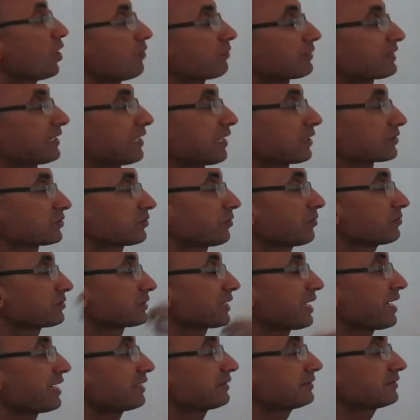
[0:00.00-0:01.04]
of
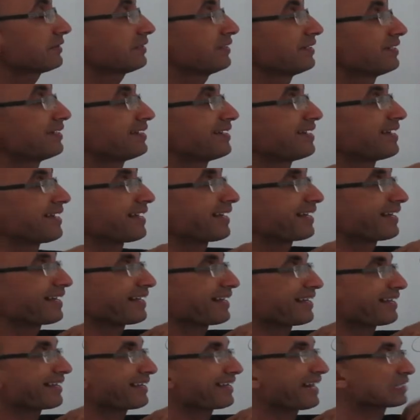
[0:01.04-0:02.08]
characters and
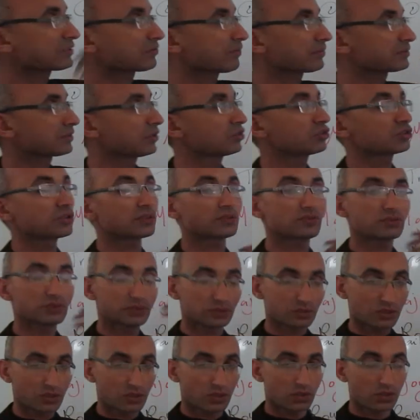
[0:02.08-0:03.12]

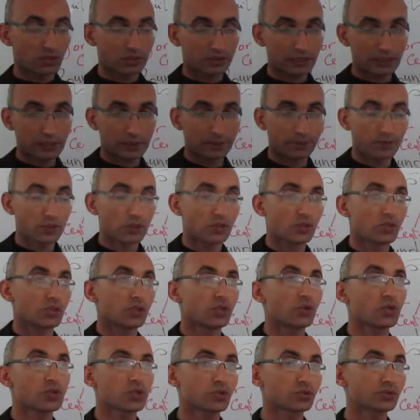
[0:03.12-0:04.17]
characterizations,
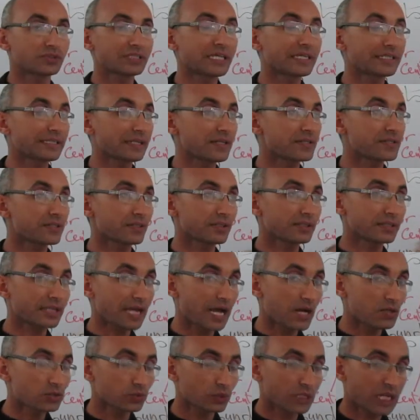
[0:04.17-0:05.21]
you should take into
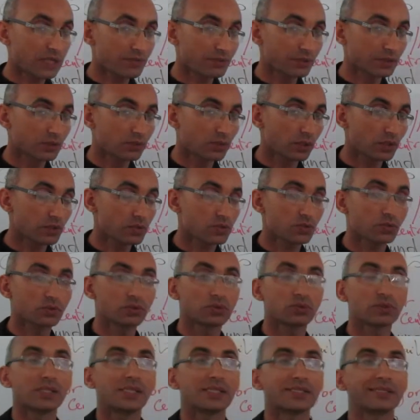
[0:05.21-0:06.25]
account whenever you want
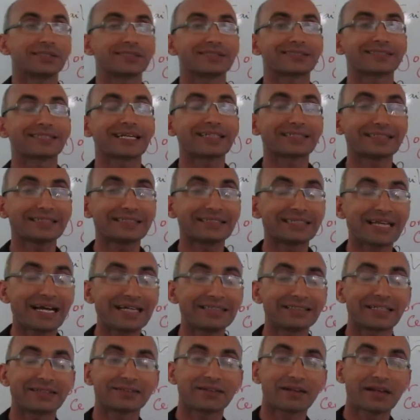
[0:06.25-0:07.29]
to study
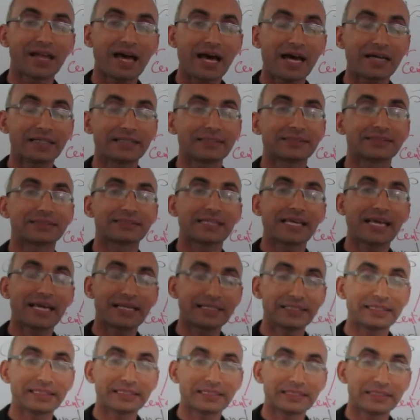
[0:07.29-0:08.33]
and analyze
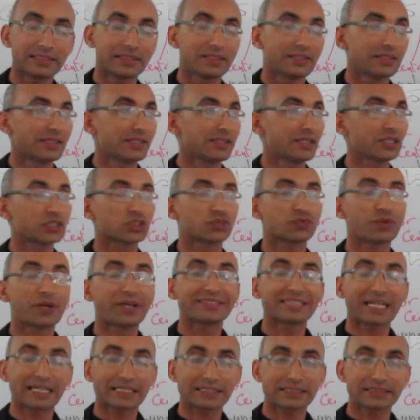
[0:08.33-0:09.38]
any
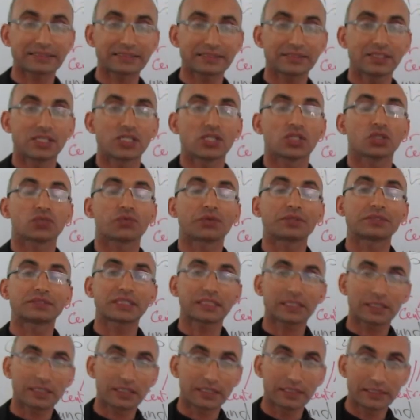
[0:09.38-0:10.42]
literary text
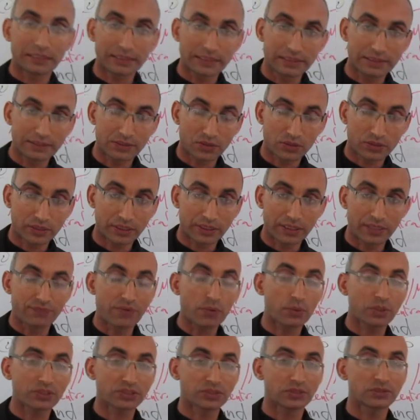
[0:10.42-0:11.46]
critically,
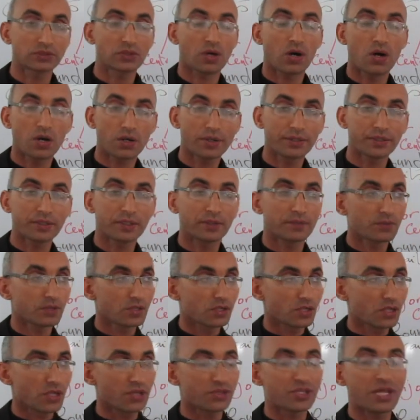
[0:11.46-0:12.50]
focusing on
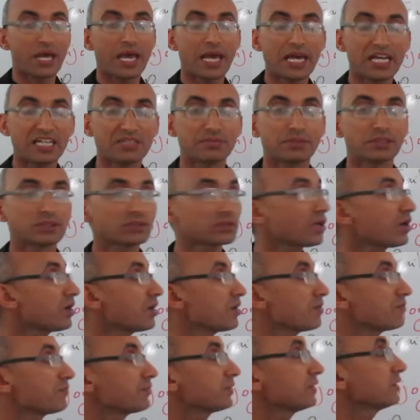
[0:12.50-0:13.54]
the element
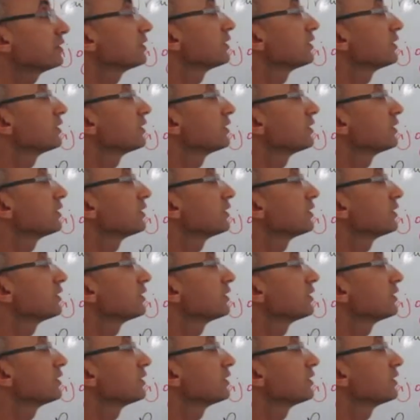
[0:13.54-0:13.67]
of